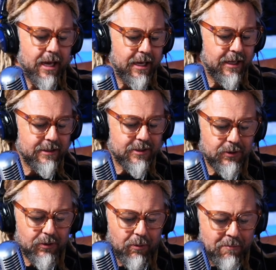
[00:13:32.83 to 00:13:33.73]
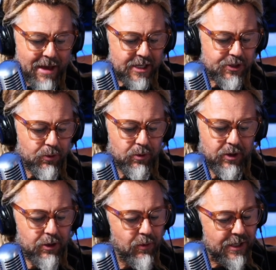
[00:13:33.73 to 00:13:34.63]
And so make sure
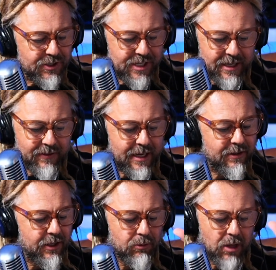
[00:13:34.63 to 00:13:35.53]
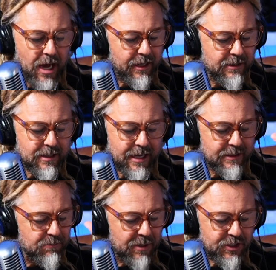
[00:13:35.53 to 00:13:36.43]
that you understand that you lock into that
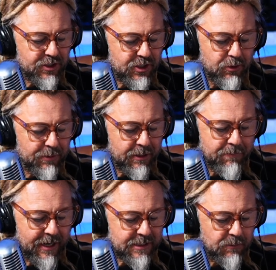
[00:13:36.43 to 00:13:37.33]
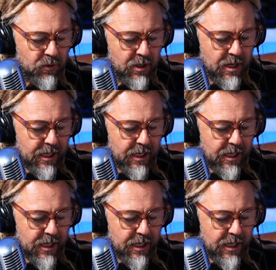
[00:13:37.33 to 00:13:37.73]
as much as humanly possible.